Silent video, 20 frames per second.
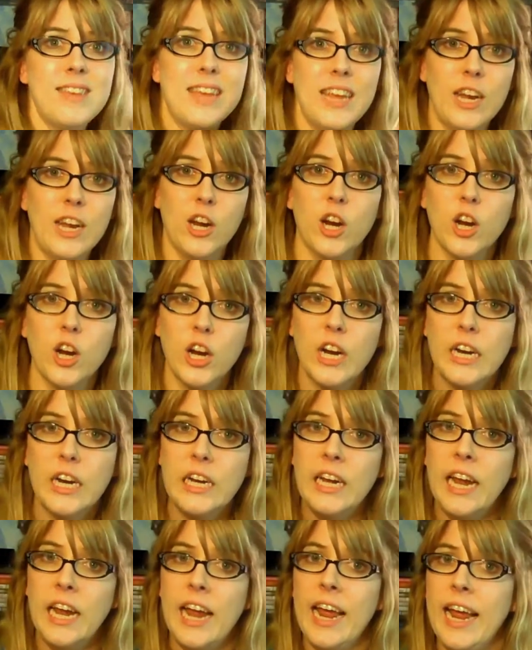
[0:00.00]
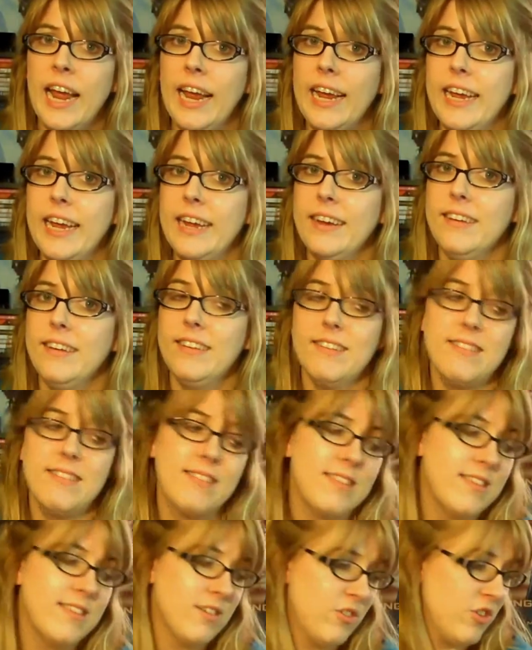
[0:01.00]
here, and it's
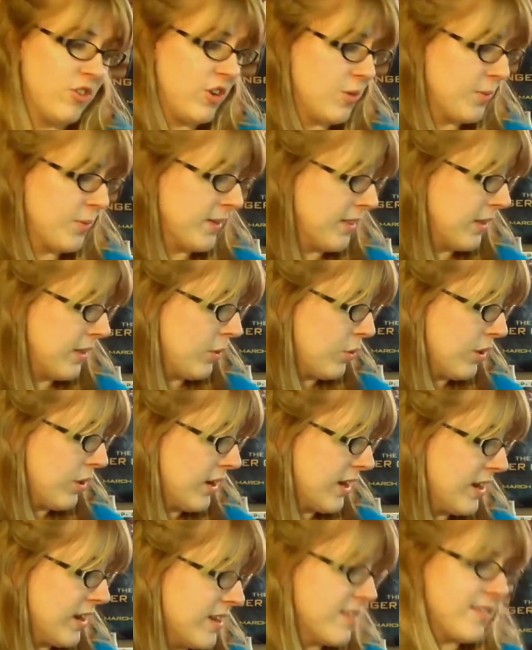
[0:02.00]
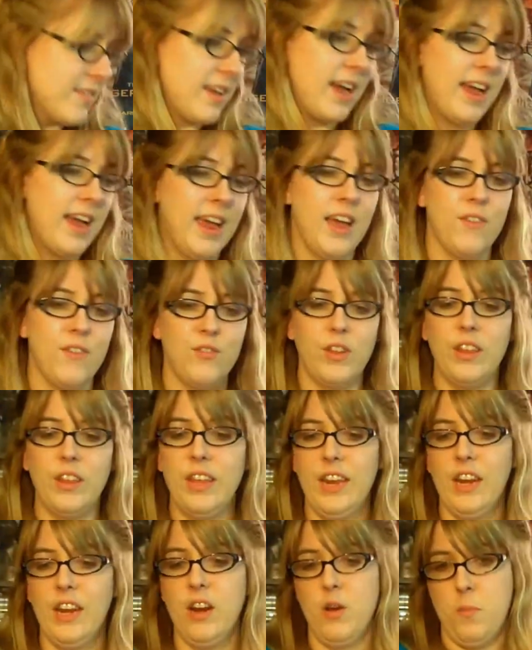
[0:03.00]
still not really organized. I have to
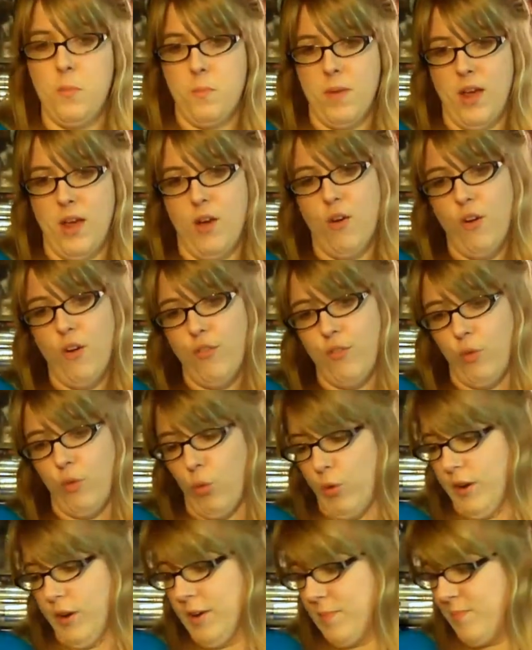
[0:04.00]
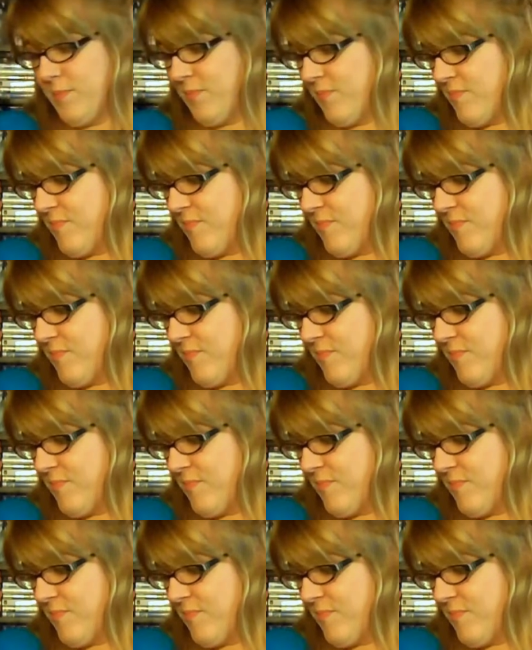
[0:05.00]
clean my whole floor.